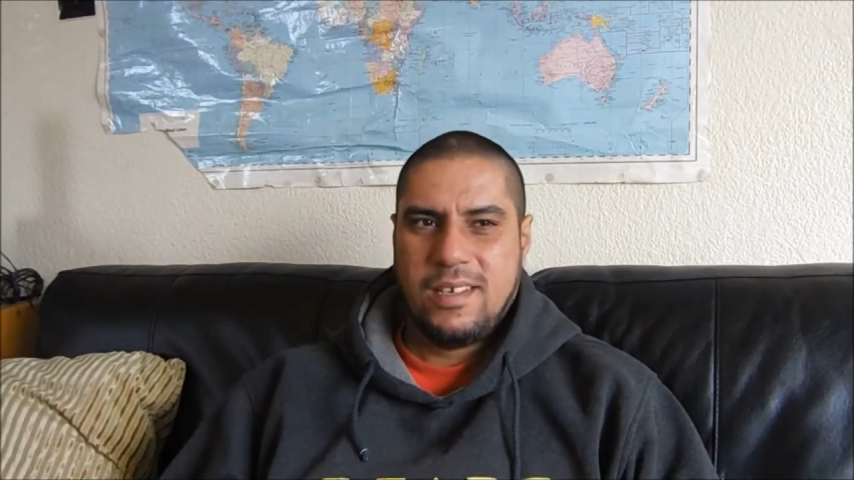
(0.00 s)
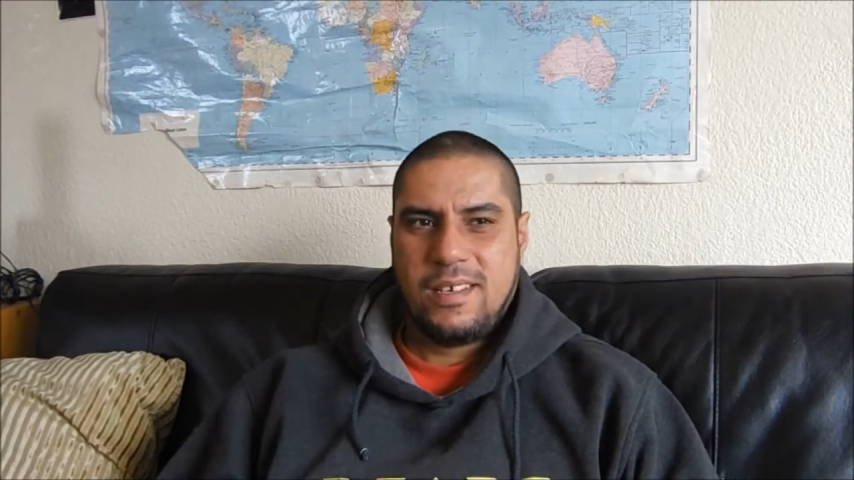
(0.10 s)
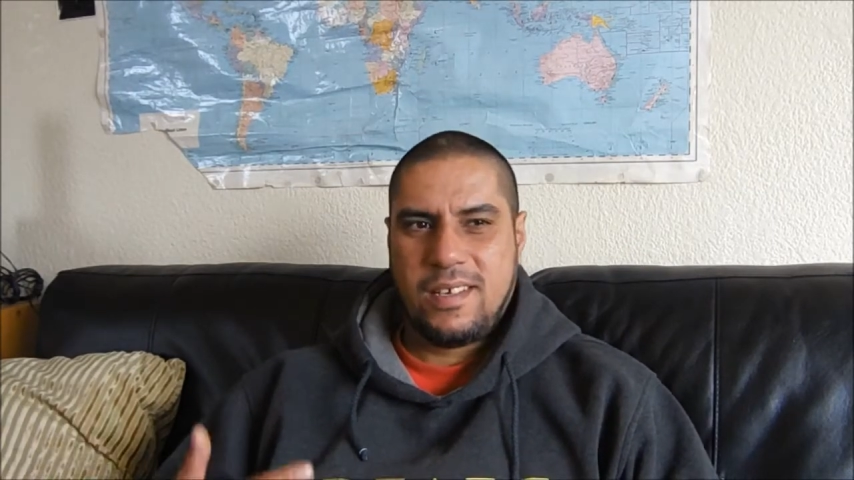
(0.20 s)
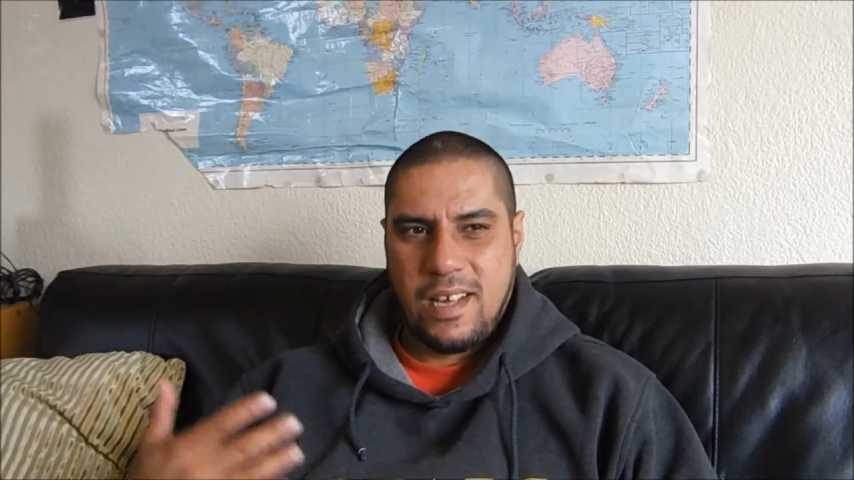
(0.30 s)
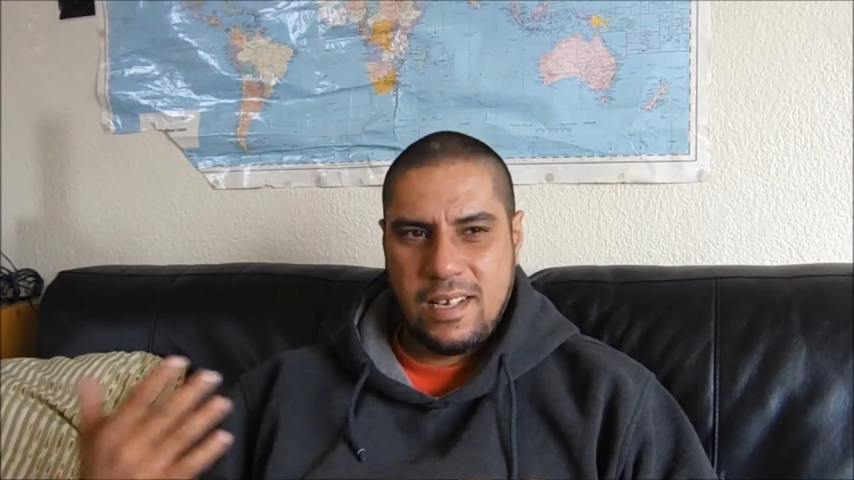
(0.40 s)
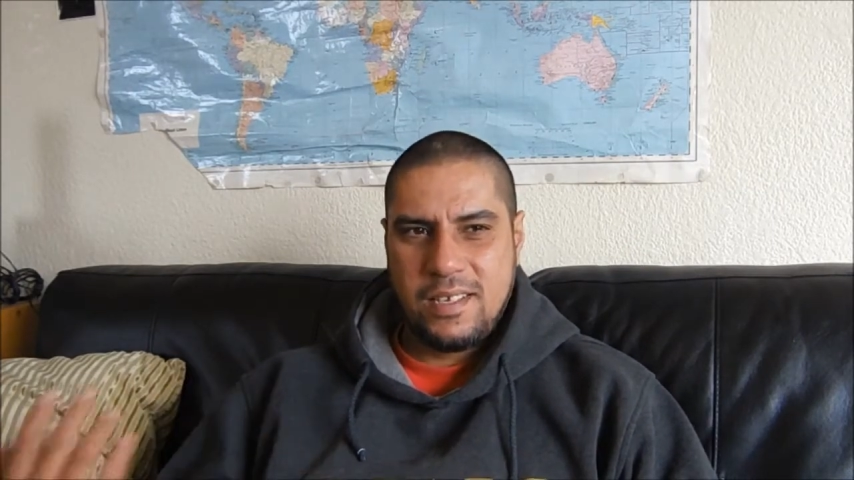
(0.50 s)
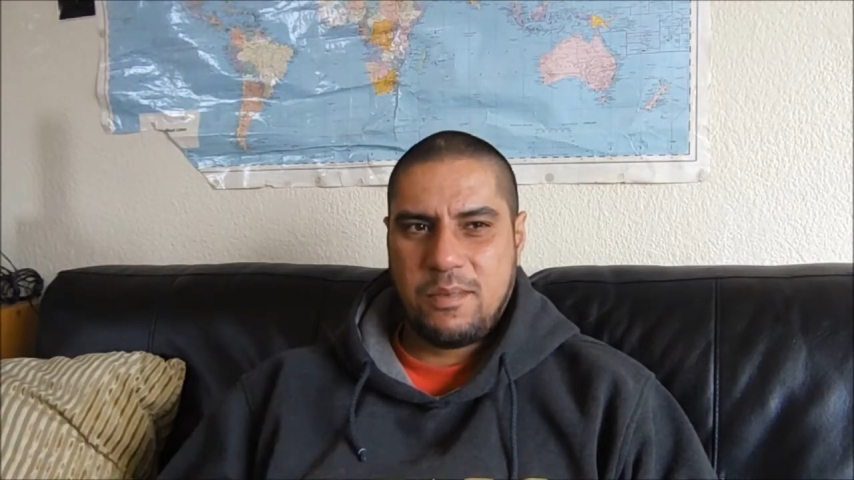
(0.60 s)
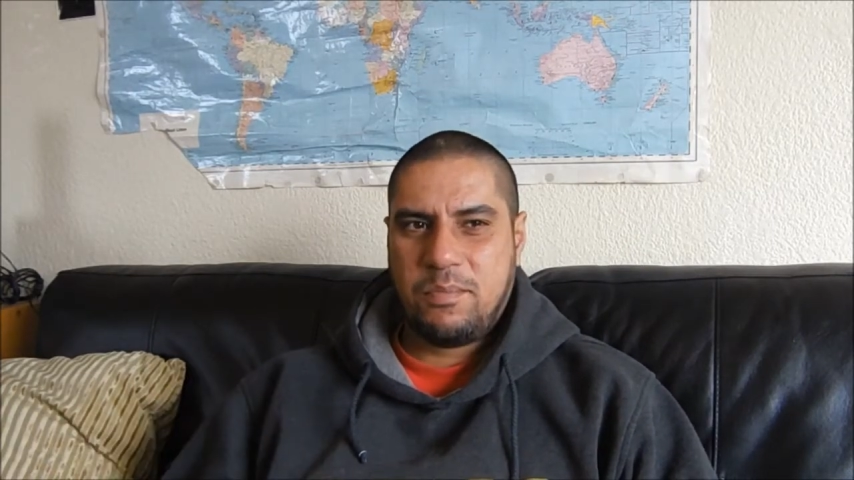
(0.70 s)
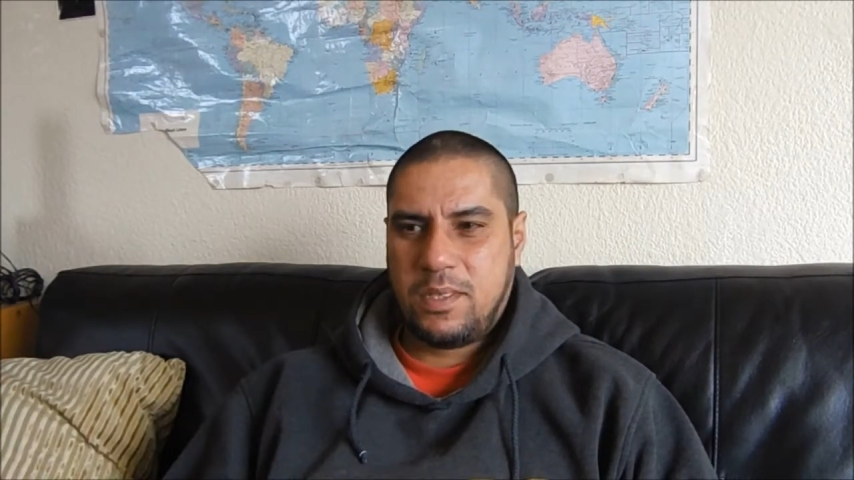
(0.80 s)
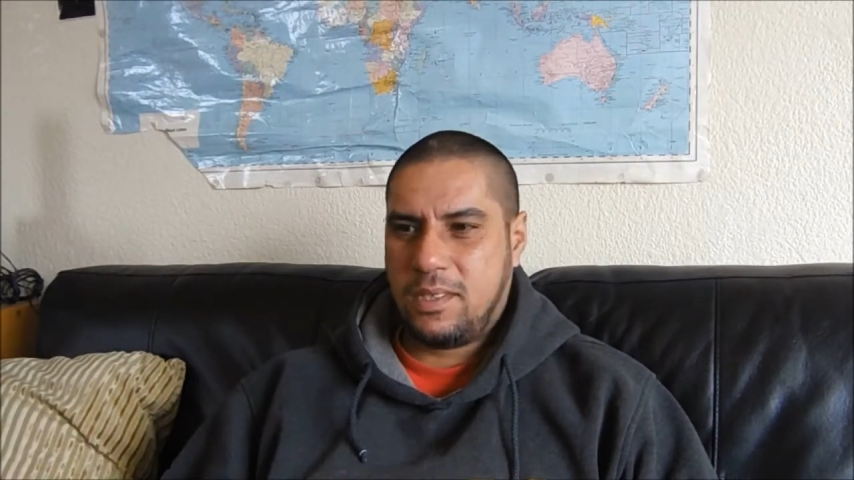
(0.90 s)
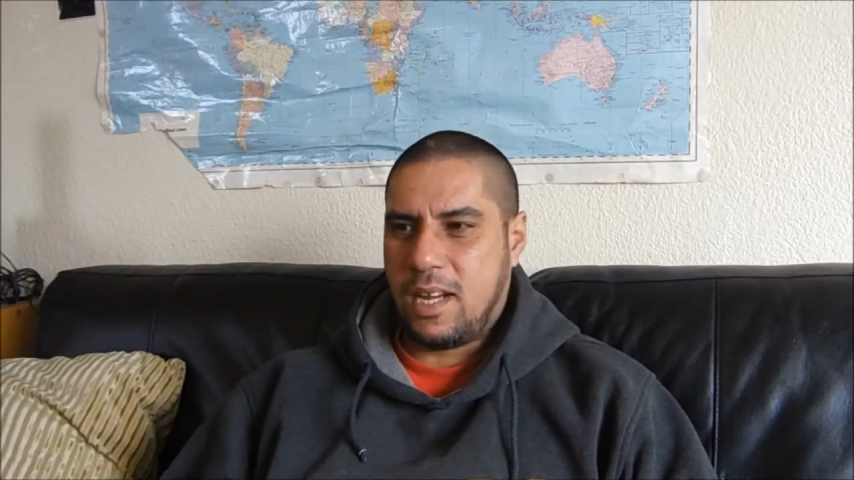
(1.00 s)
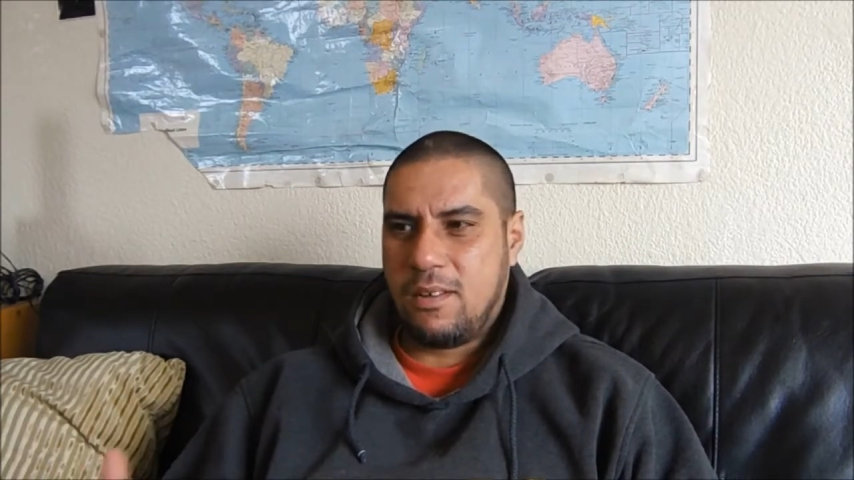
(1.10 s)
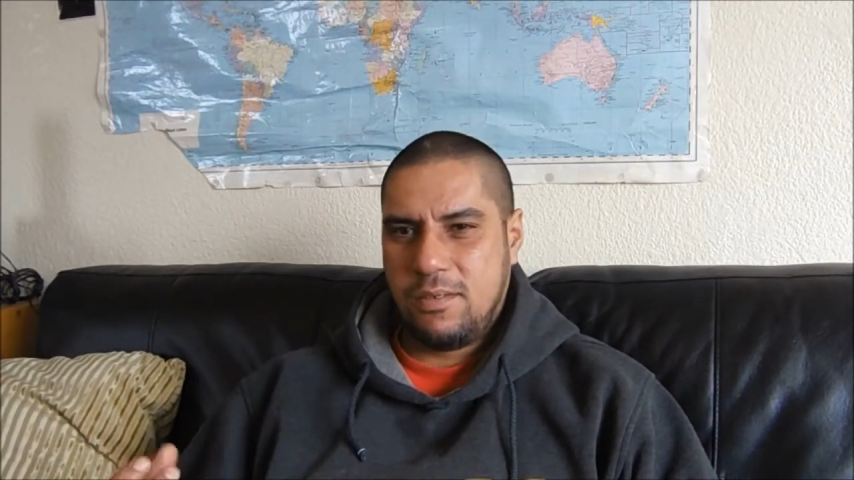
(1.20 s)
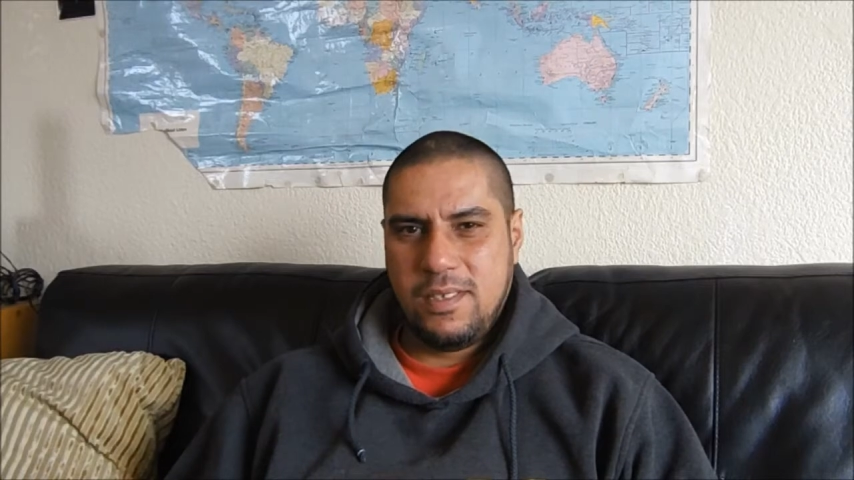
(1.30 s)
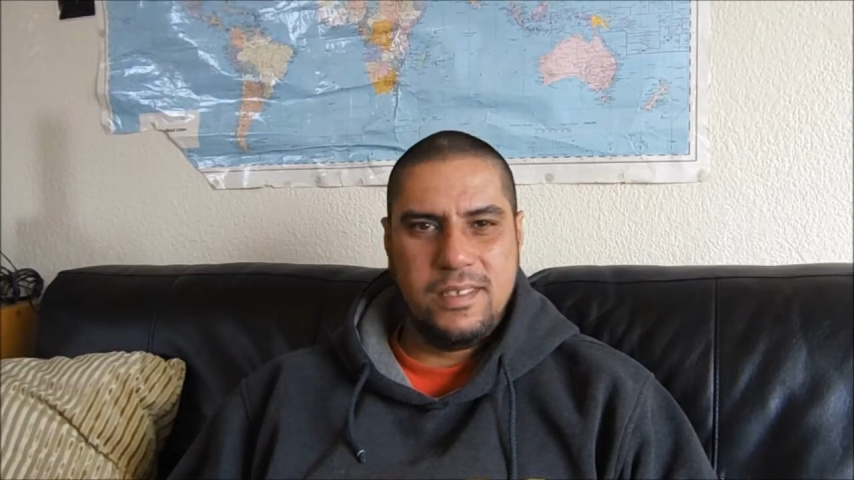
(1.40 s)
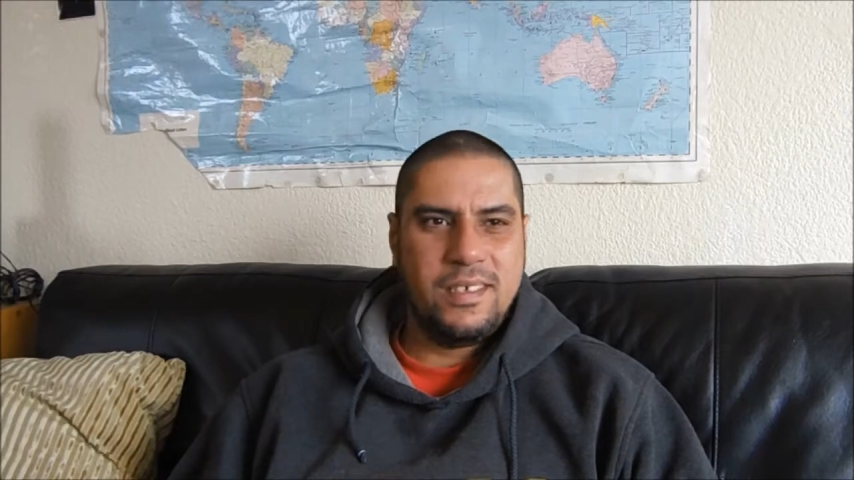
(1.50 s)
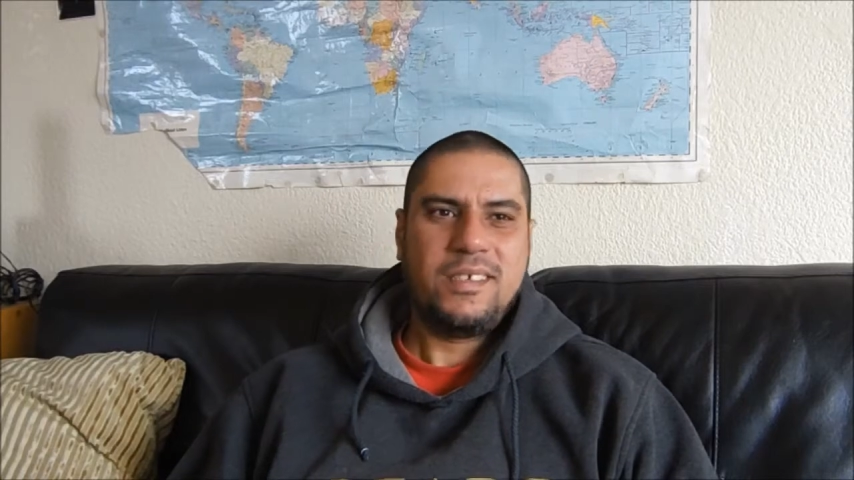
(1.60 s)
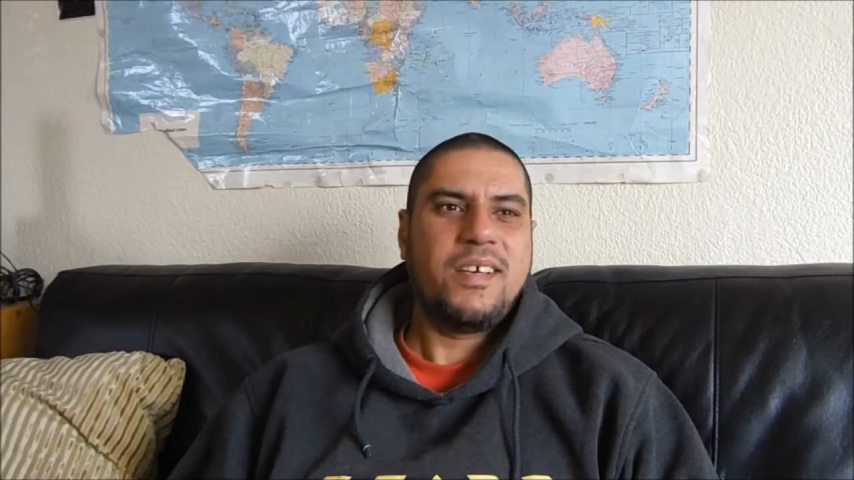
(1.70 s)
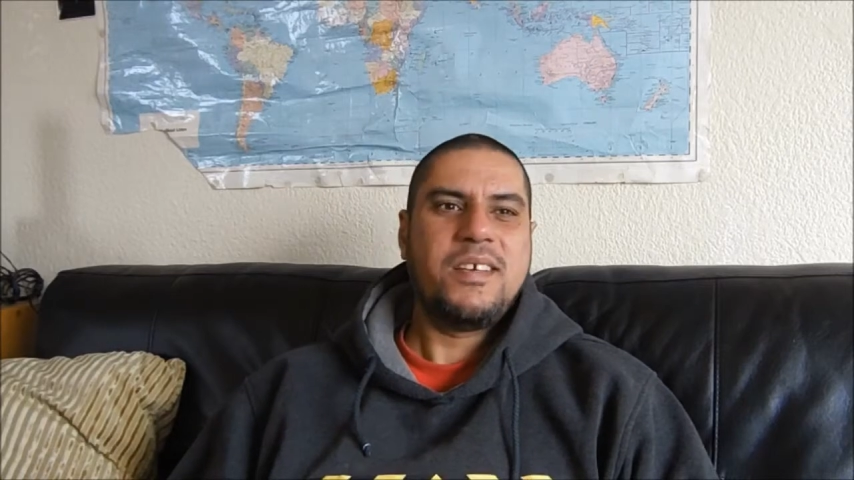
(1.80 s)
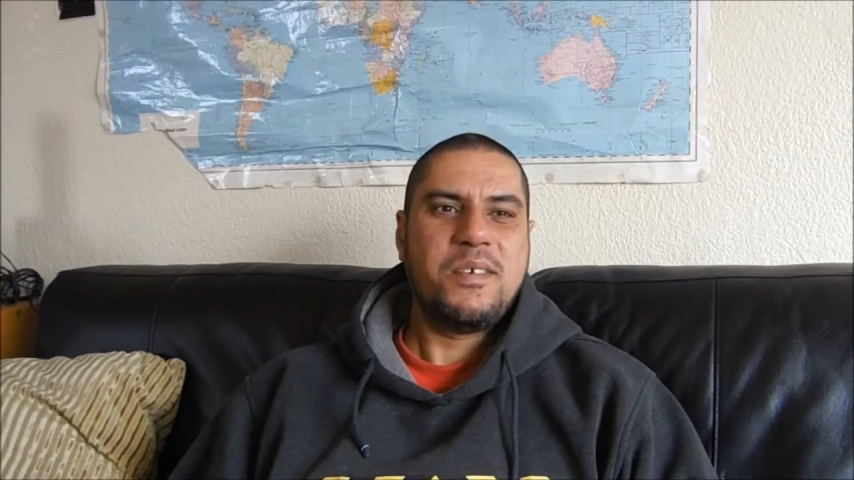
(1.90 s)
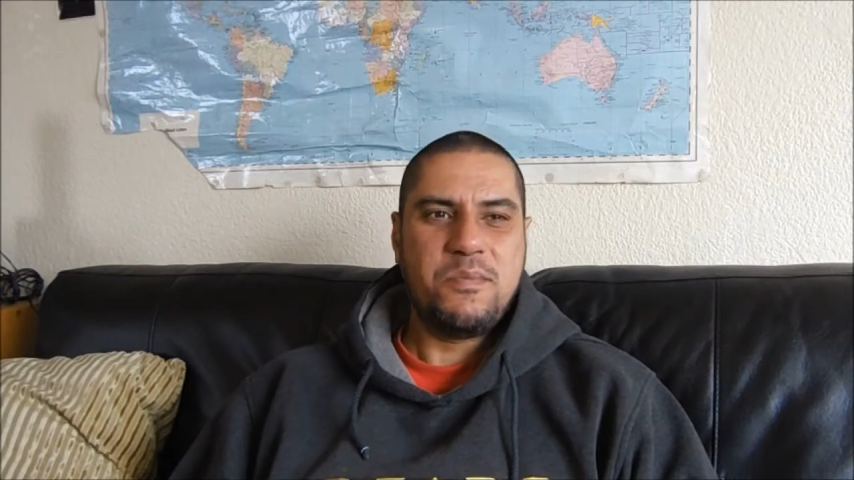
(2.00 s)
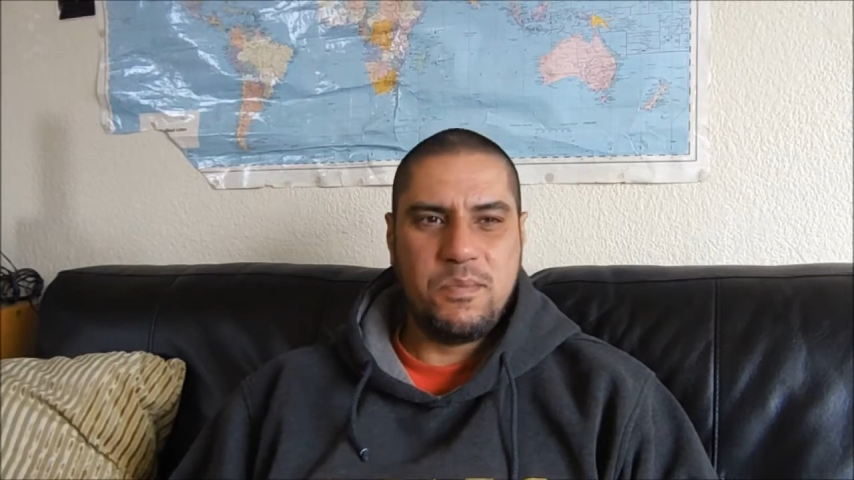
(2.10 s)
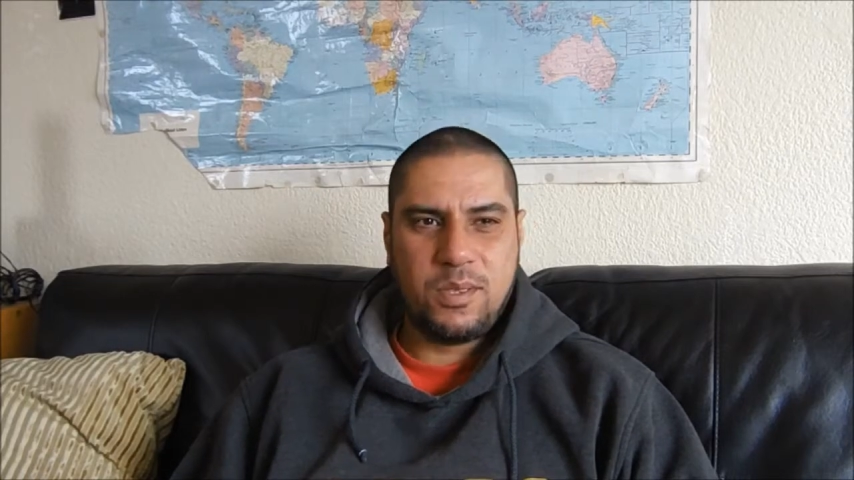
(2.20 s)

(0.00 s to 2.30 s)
land up sounding the same.